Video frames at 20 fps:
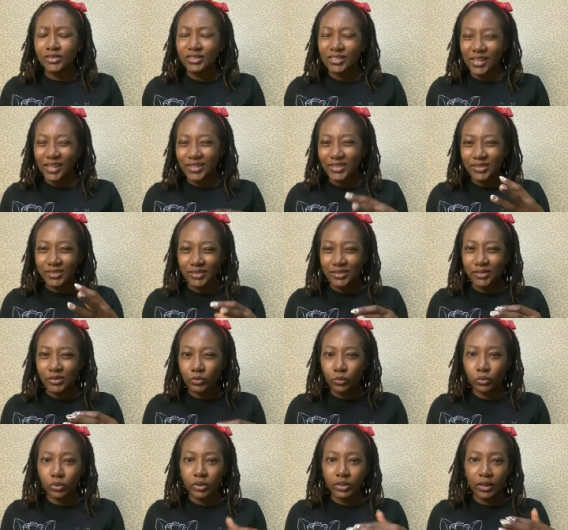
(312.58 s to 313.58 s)
That is
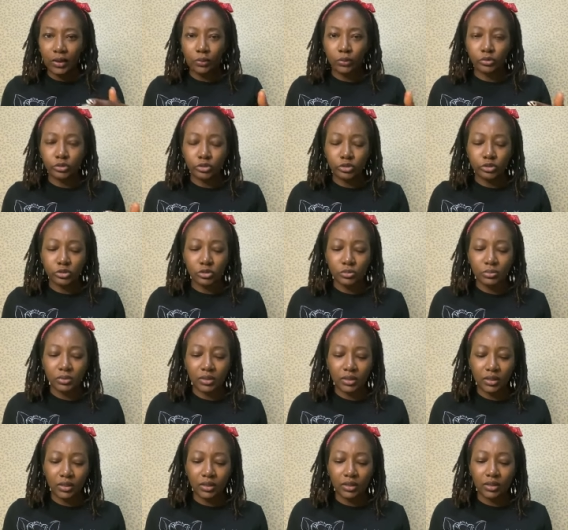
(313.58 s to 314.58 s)
what I want you to be
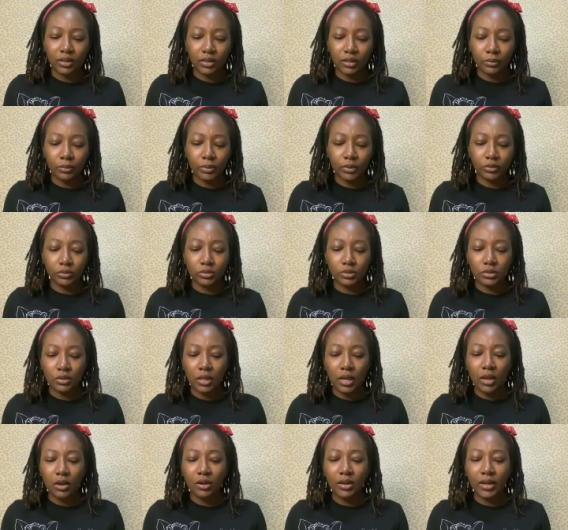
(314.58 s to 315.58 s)
thinking about.
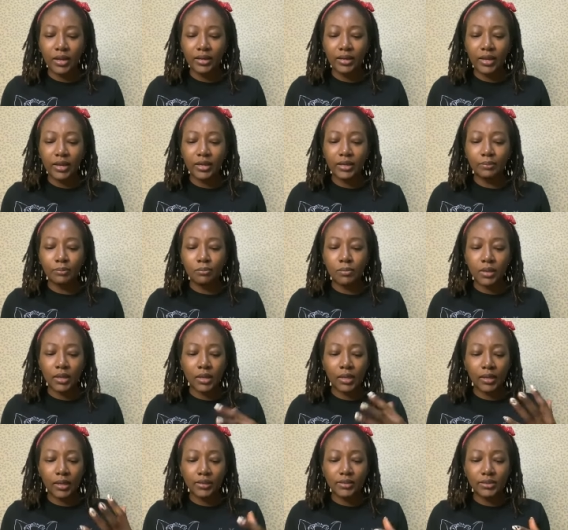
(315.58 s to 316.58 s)
How can I
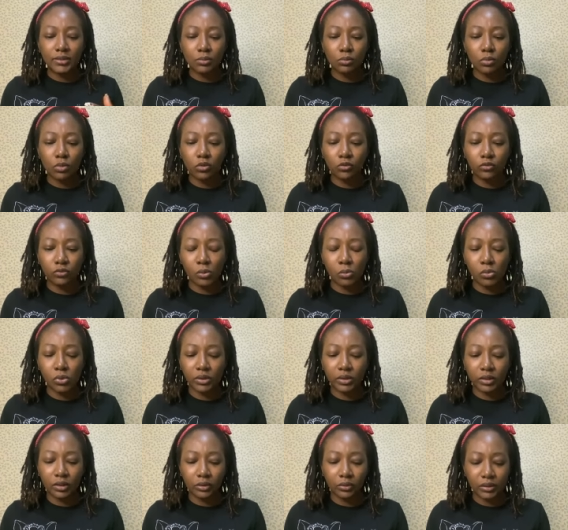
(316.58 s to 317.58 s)
get more from
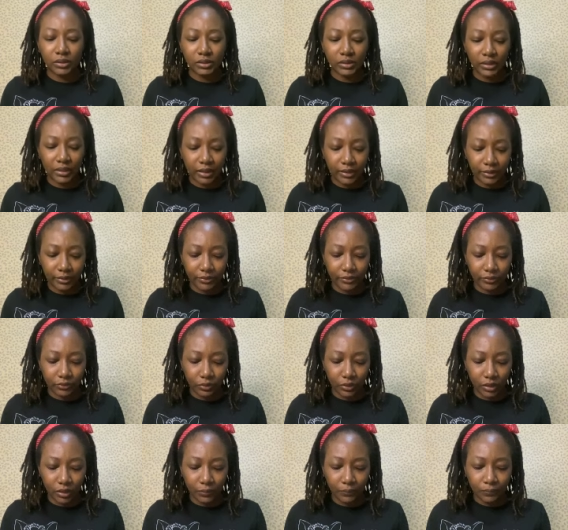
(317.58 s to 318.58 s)
what I already have?
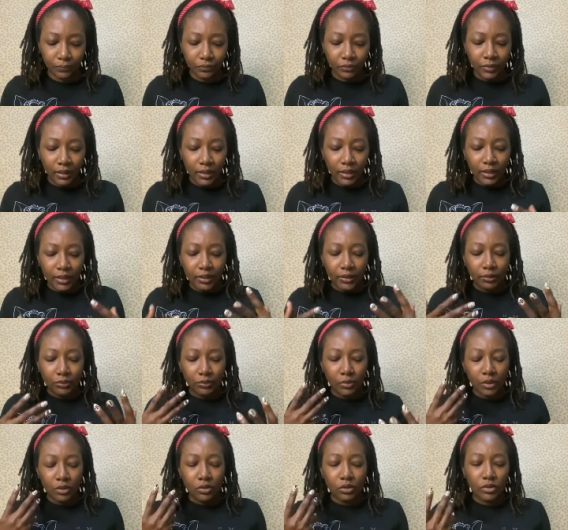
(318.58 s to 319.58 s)
Okay,
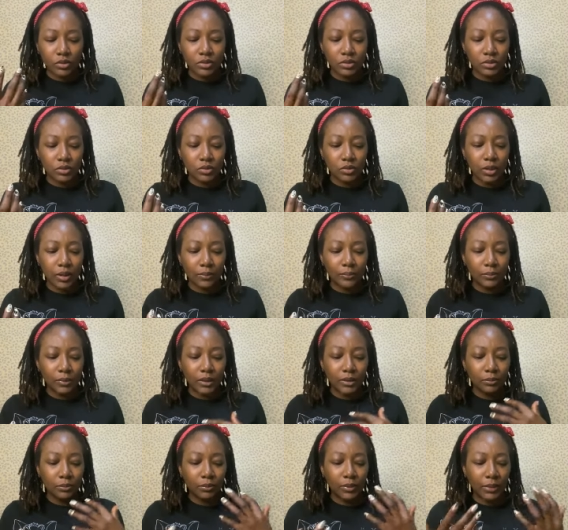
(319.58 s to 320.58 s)
because you are
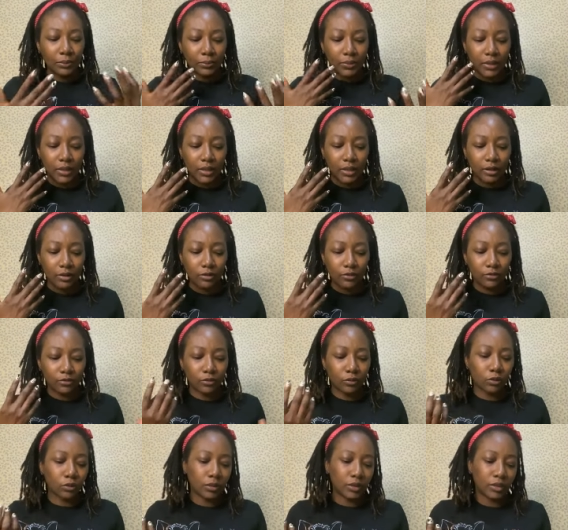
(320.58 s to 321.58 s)
being prepared
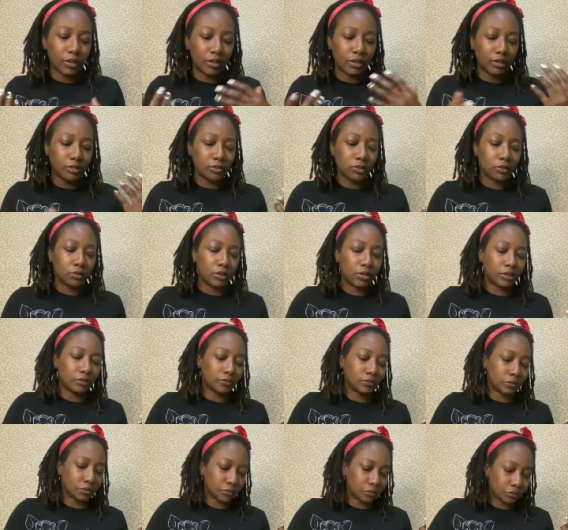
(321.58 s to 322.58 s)
for a new
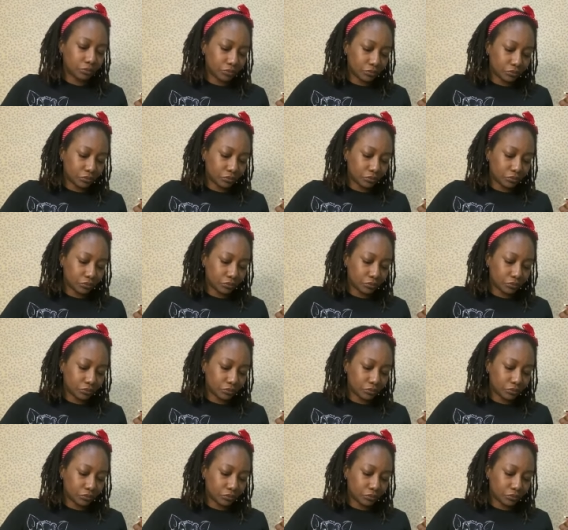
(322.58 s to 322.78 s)
level.